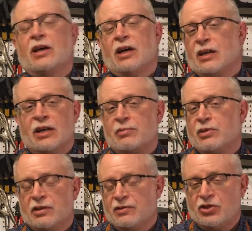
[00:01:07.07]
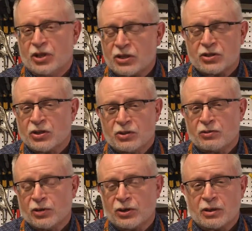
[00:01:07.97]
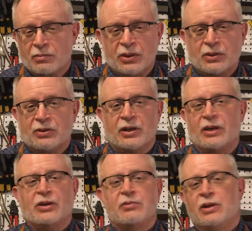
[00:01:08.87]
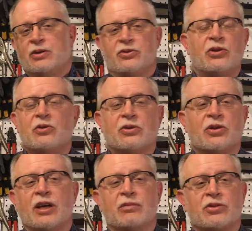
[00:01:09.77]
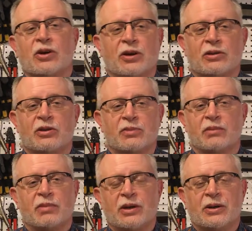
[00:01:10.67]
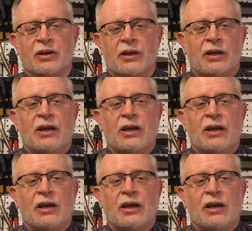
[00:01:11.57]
a couple of jigs we're going to build to help tune the table saw a little bit better,